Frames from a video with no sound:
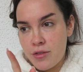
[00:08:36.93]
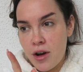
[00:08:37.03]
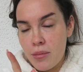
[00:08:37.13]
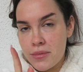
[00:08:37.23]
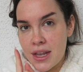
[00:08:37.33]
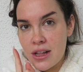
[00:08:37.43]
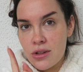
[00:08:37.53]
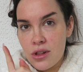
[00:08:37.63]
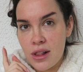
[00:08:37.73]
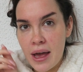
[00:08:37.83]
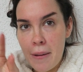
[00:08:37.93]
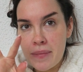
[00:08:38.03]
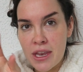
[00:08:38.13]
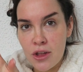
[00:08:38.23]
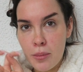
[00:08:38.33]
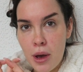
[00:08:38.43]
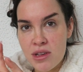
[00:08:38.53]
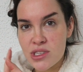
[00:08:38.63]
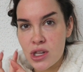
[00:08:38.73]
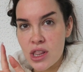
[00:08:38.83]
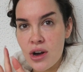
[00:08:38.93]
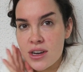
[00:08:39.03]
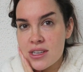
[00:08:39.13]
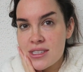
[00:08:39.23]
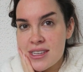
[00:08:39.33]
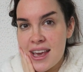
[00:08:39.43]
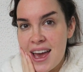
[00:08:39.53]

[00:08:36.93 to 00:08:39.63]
from the little, you know, the postal lockers.